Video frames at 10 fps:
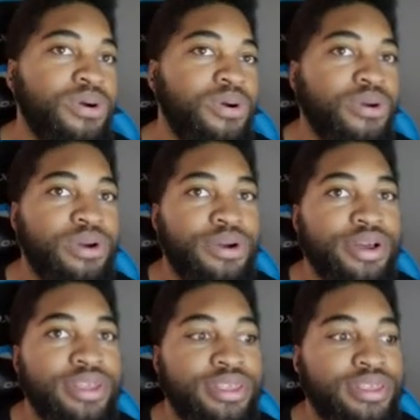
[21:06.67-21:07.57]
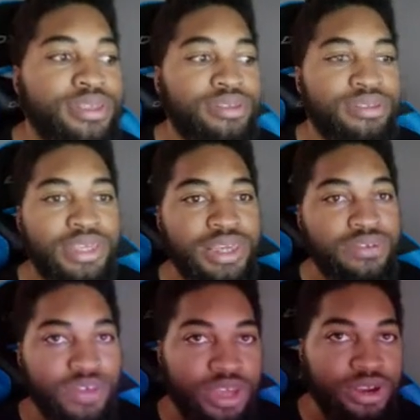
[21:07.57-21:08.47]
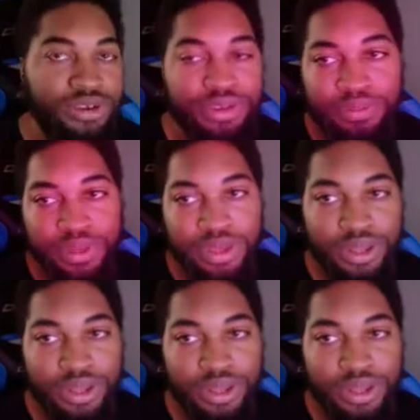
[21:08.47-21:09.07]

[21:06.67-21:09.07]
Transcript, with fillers: or on TV or something, you